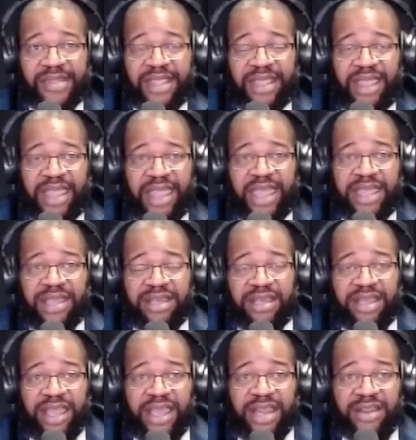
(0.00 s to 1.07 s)
And
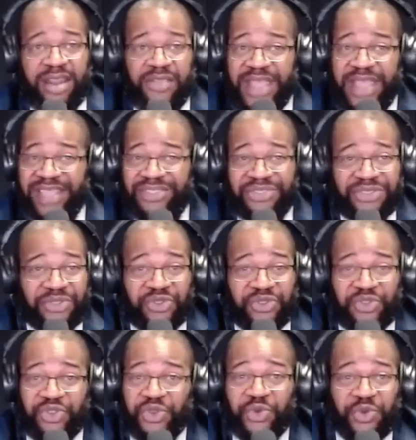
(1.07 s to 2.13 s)
that's just
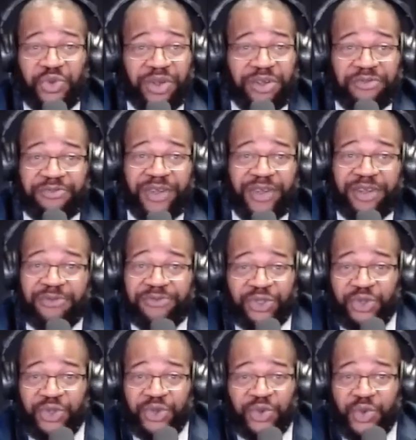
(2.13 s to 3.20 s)
two of
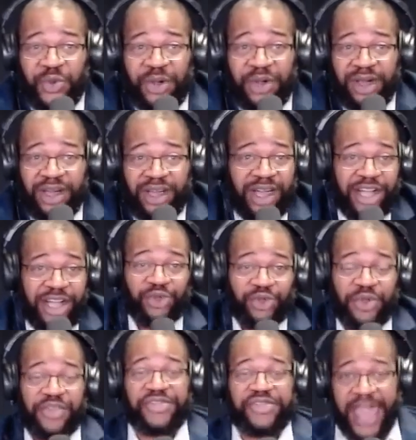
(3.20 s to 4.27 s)

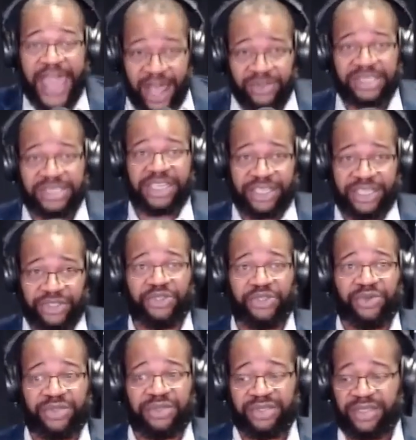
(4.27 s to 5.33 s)
200,000
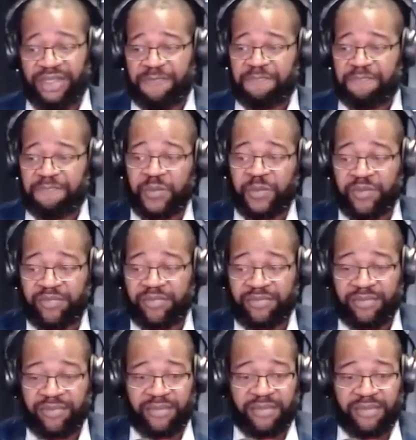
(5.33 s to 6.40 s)
issues
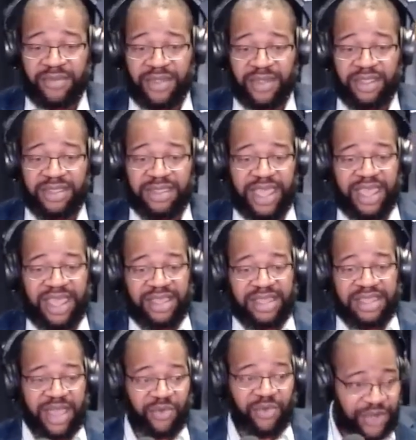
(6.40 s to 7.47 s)

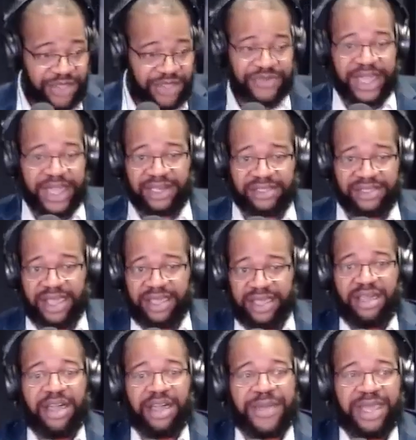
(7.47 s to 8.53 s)
that we've got to take
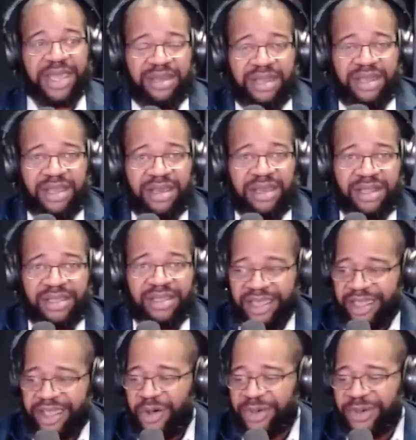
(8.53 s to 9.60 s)
up. And like
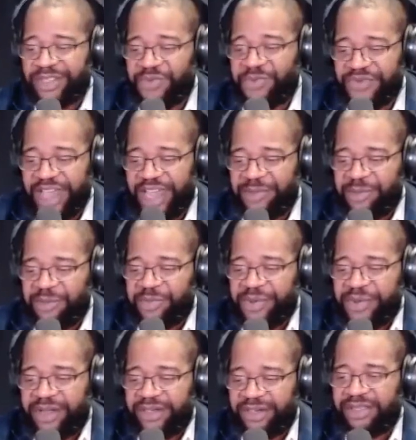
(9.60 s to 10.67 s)
I always say, we've got to be
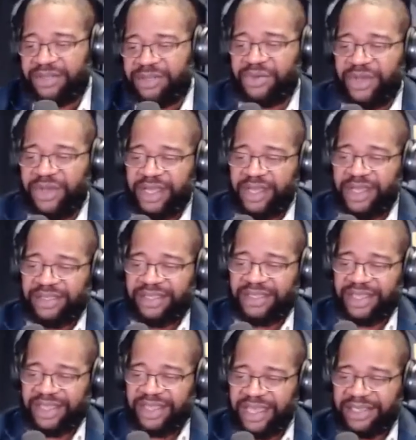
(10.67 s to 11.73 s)
prepared to
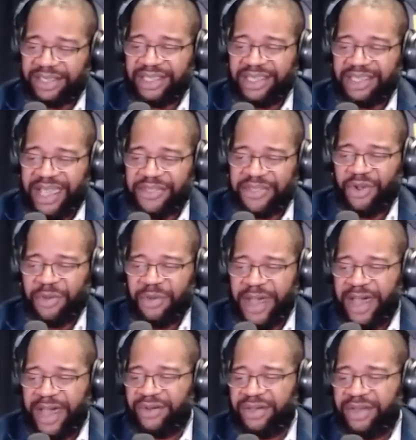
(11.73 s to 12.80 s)
think together about